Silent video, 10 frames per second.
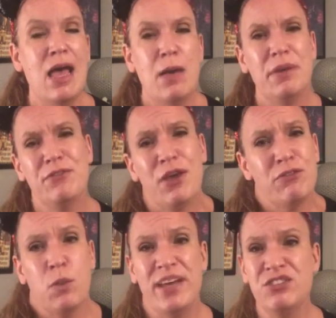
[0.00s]
But if you have
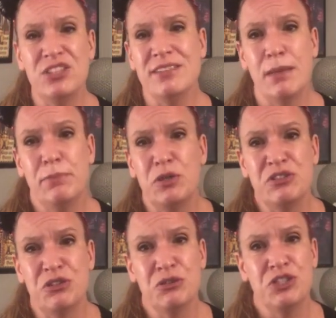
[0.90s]
questions on
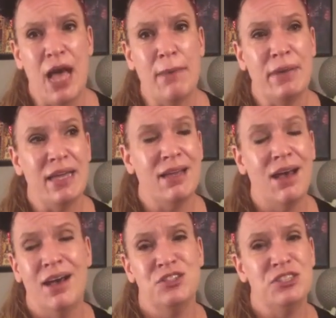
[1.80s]
personal shopping,
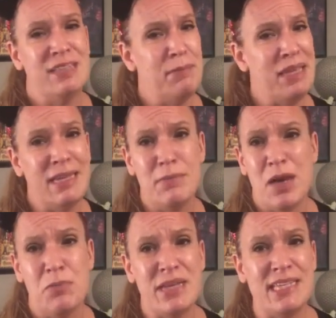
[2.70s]
uh, just send me an
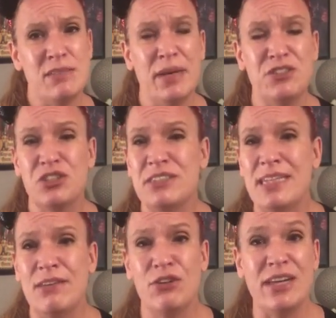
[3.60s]
email, Mickey's Magical
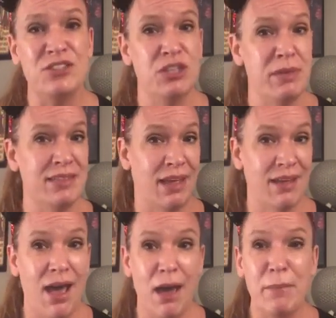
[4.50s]
Delivery at
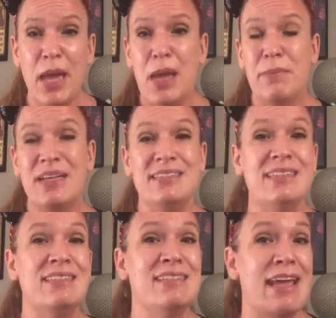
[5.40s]
gmail.com, because
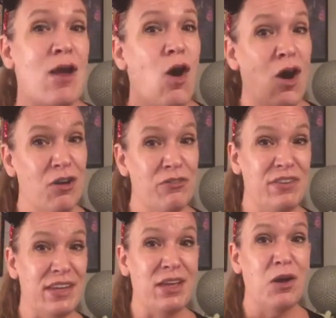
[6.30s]
this is a haul
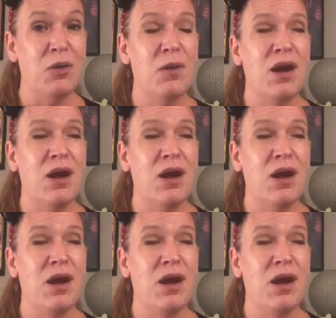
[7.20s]
video.